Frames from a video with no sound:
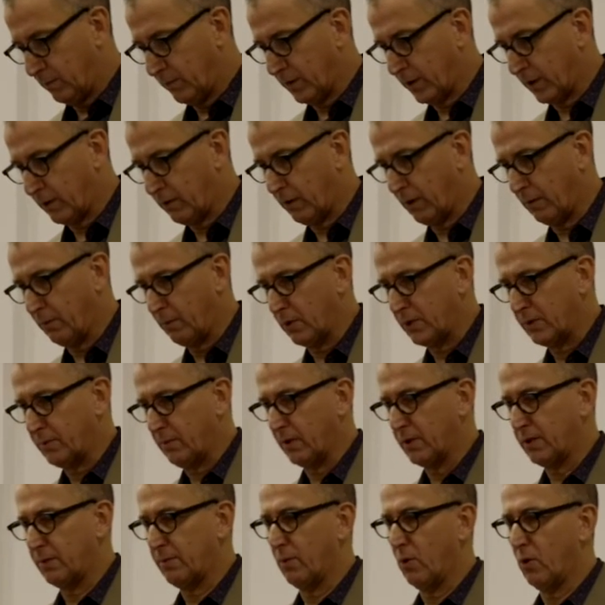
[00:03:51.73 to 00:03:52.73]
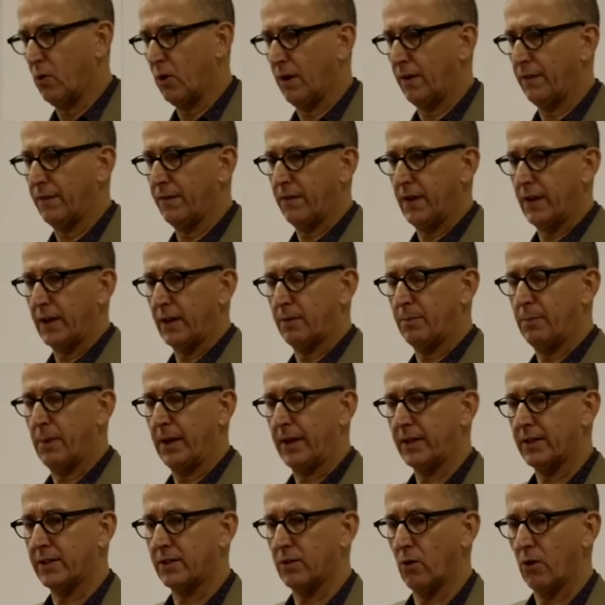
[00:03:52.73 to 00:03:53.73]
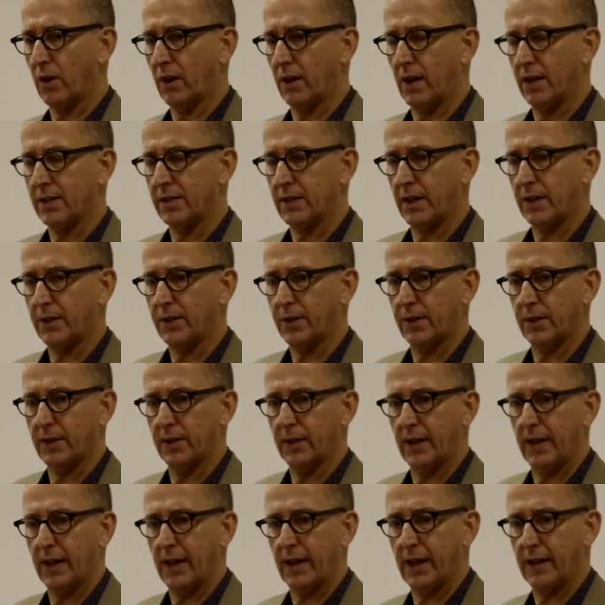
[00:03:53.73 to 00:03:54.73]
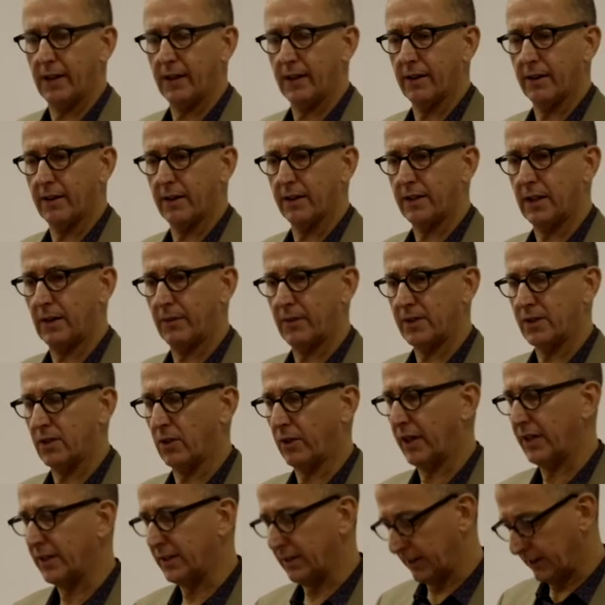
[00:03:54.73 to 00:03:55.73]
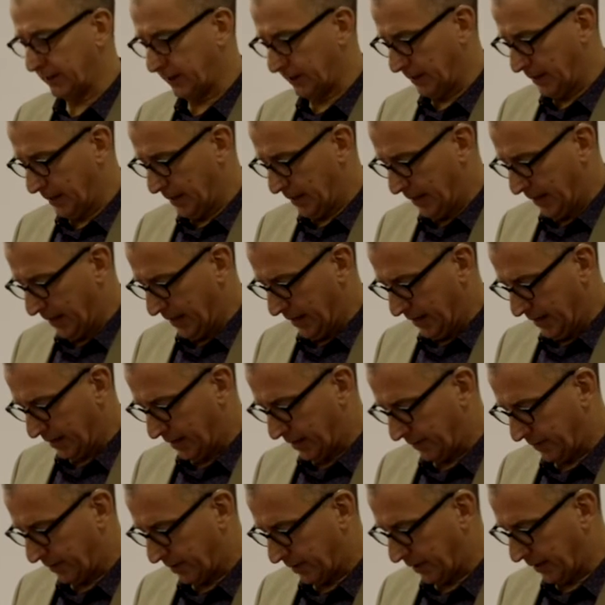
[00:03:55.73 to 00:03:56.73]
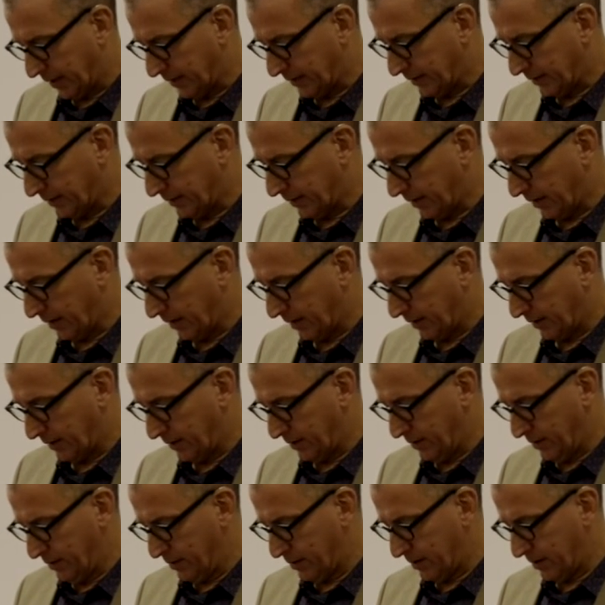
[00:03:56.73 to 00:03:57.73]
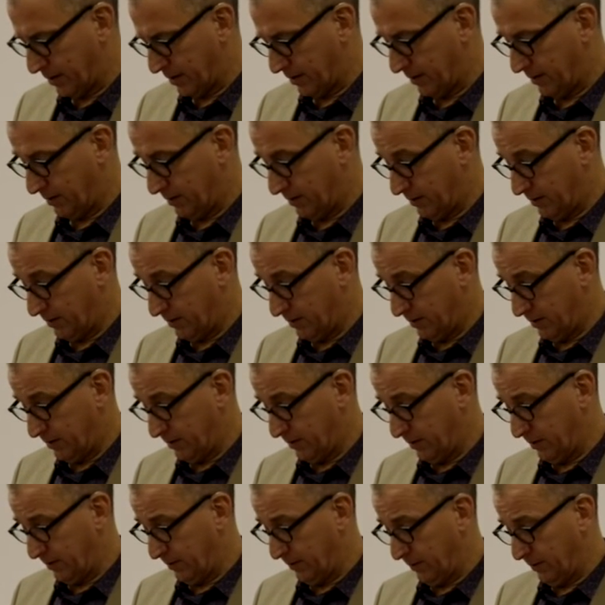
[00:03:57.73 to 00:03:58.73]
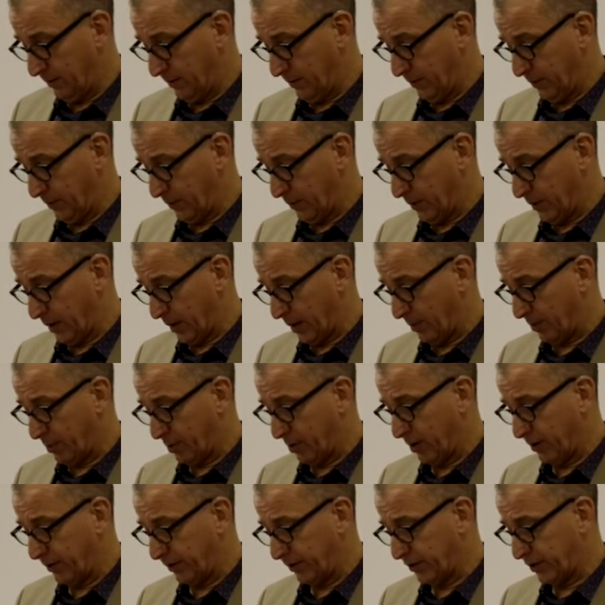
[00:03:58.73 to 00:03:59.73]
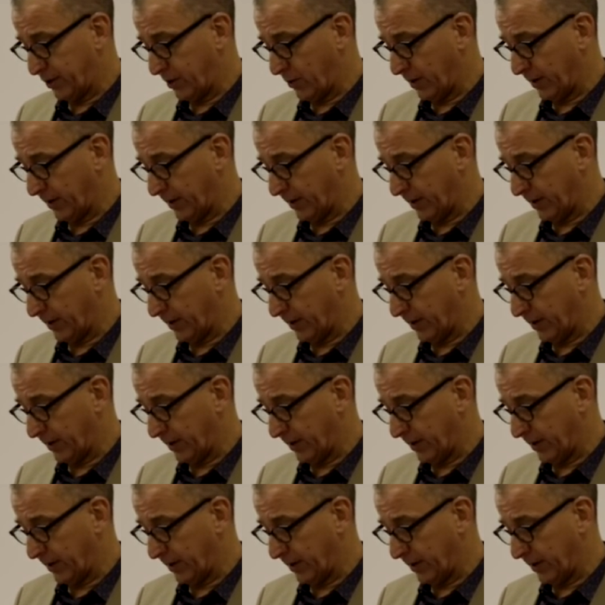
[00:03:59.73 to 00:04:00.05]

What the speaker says: The Grubb was much more a faith-based organisation and the Tavistock isn't. But nevertheless, the approach to